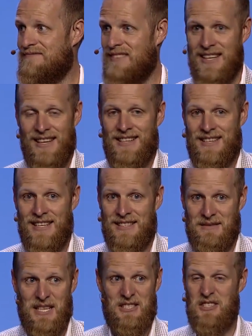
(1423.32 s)
It's
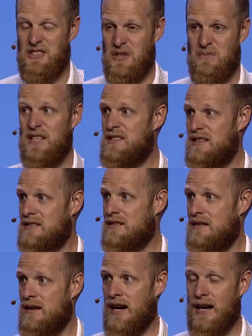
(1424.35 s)
just good
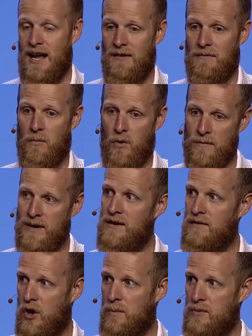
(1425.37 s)
business. I can have more of my
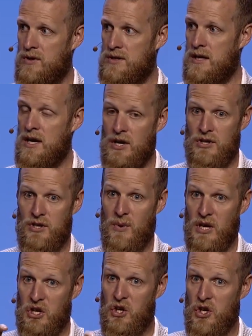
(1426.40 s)
developers
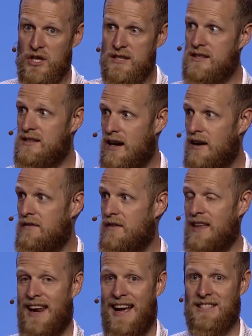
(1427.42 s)
doing good stuff
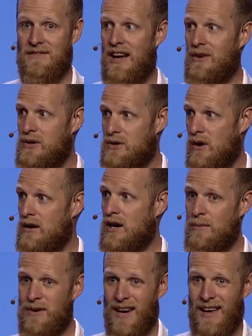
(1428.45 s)
that adds value to our
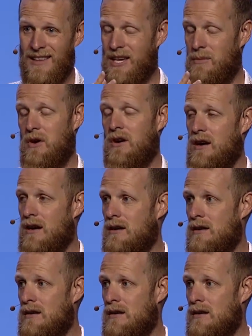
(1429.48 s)
company and the community.